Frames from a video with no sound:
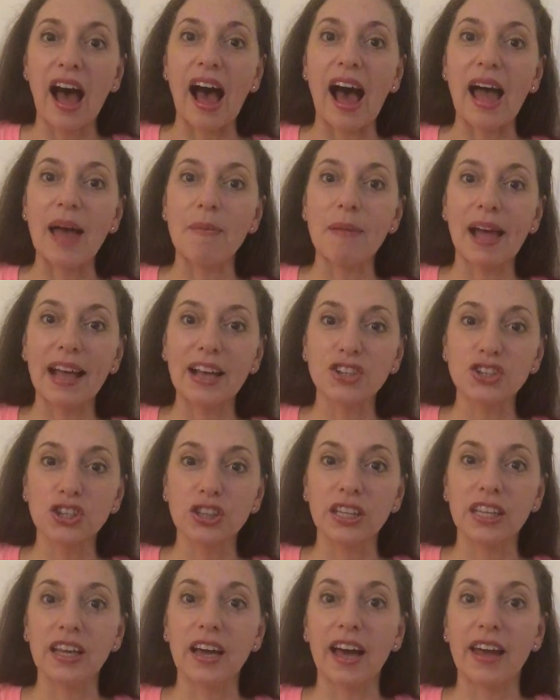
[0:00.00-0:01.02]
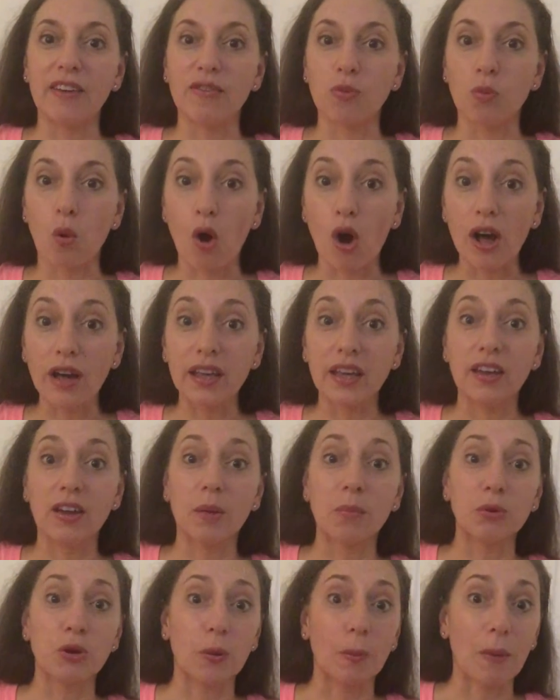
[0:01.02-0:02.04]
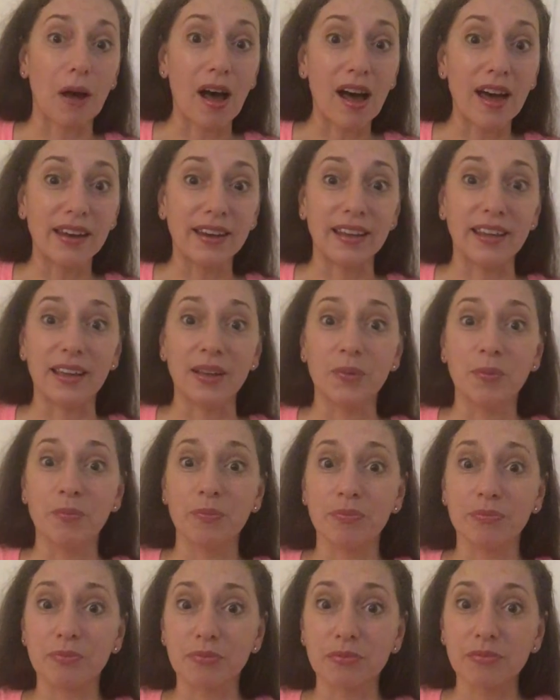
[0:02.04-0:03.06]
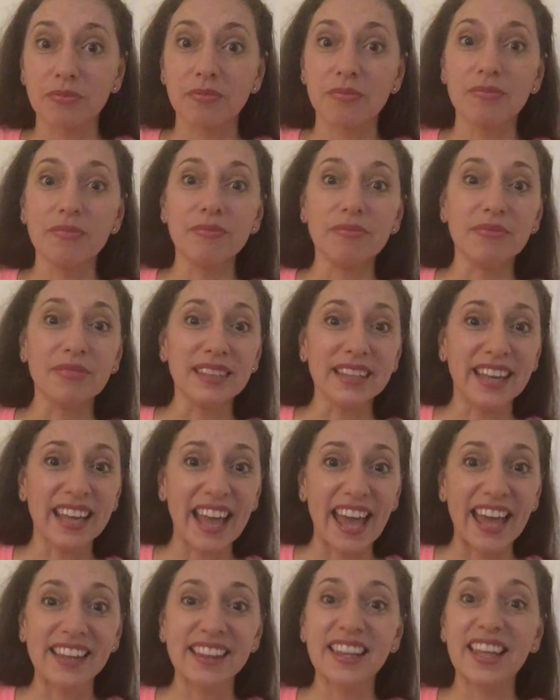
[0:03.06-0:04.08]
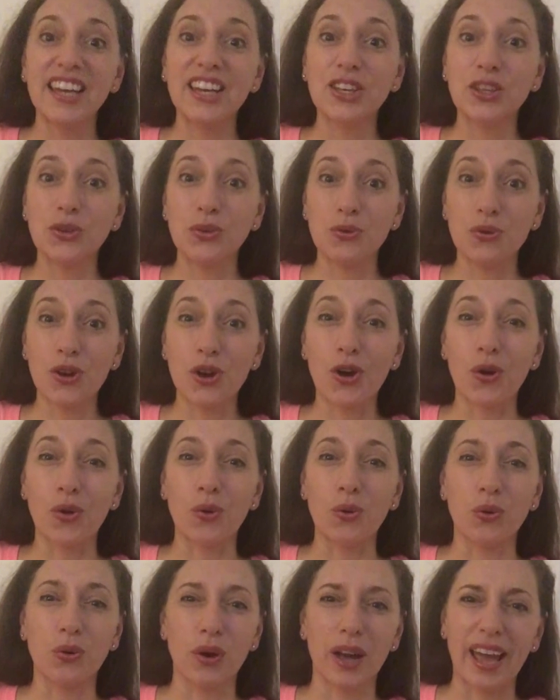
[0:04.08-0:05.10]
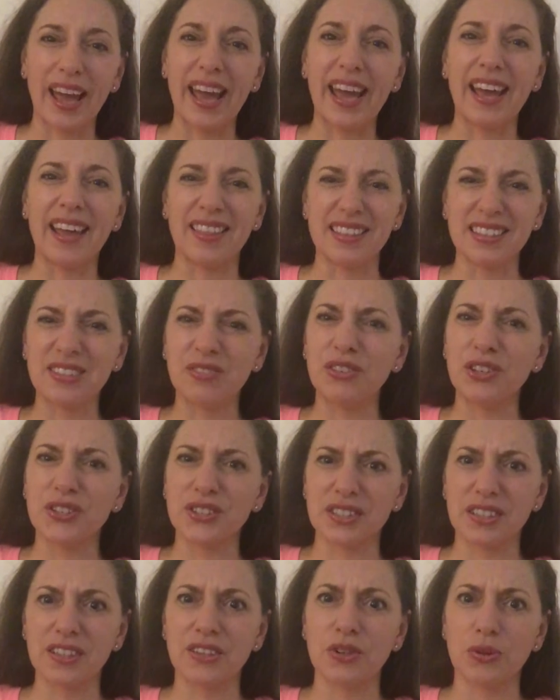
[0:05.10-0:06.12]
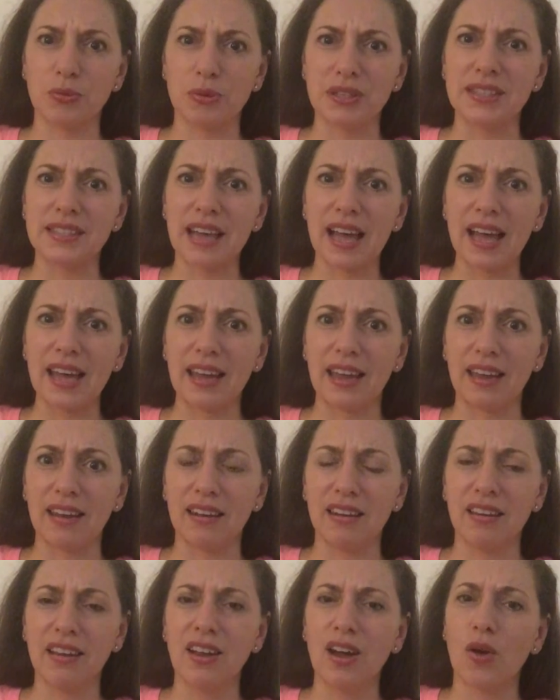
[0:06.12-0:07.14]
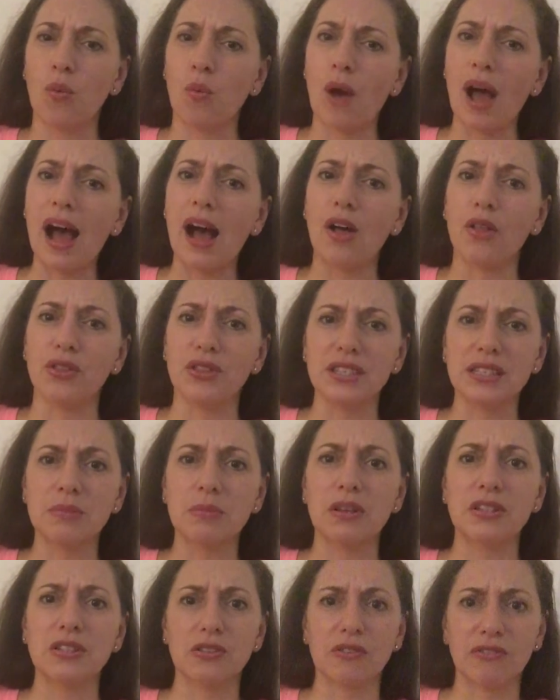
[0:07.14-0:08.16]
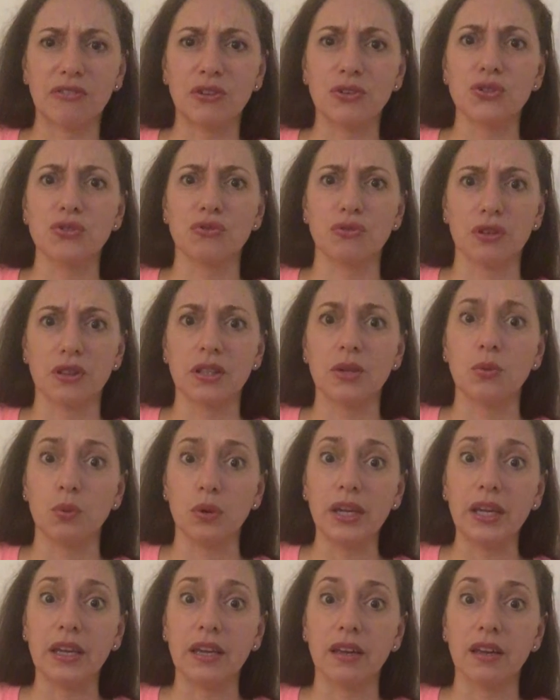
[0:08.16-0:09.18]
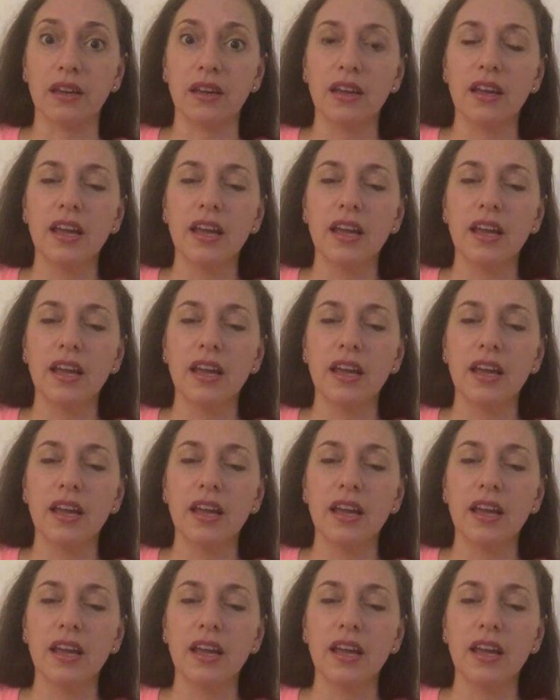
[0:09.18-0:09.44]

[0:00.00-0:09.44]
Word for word: I'm actually kind of walking up your body and letting you know, hey, this feels a little bit tight. Wow, this muscle feels really weak.